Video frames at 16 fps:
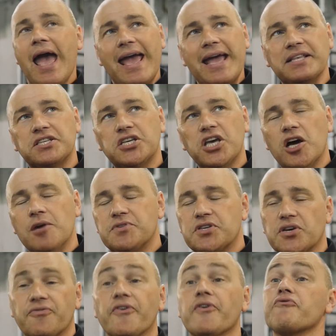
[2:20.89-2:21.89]
In terms
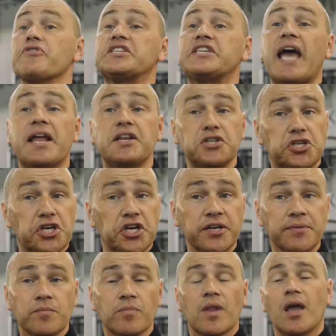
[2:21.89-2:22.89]
of retention,
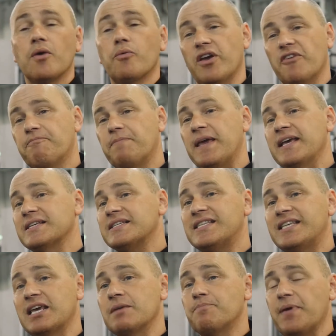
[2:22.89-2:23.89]
we've
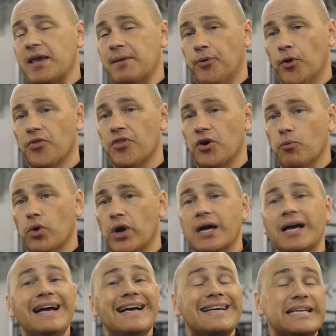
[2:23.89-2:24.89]
seen people that were
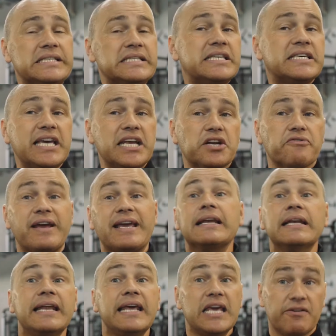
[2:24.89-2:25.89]
considering
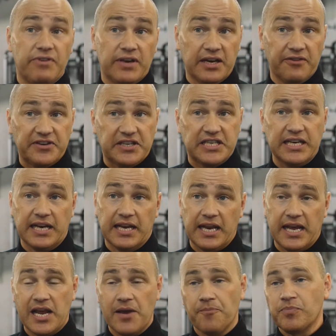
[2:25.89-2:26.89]
leaving a
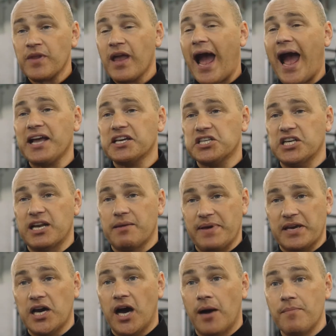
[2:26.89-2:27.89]
facility actually
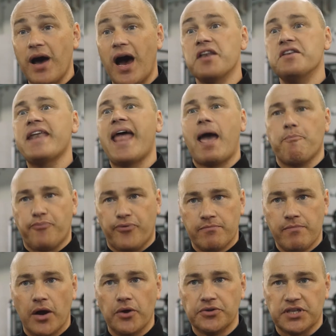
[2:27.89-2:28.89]
become a net
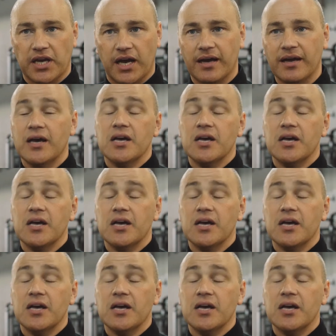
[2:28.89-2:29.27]
promoter.